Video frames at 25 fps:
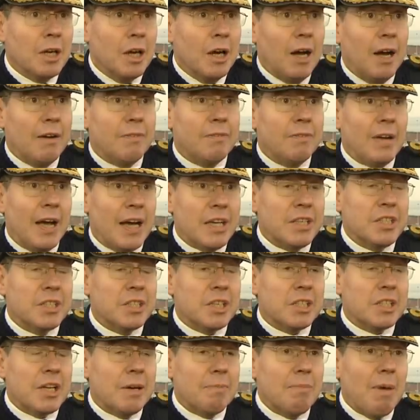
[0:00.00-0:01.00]
I've, as
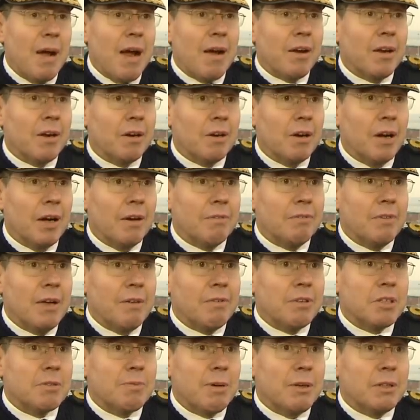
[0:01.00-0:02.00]
a submariner, I've
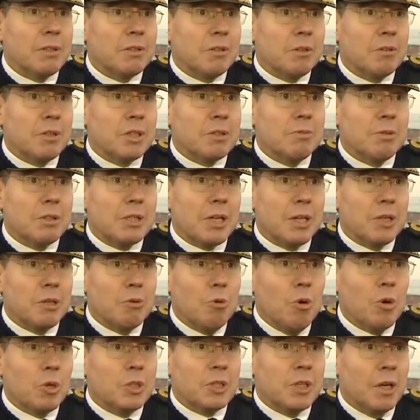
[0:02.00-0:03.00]
never spent Christmas
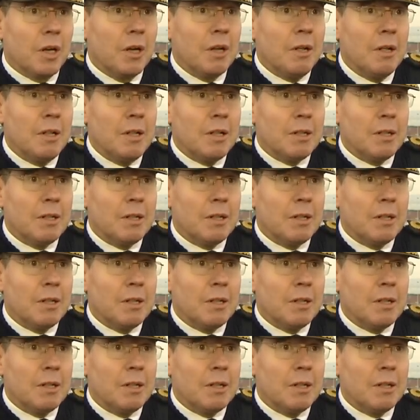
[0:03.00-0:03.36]
underwater,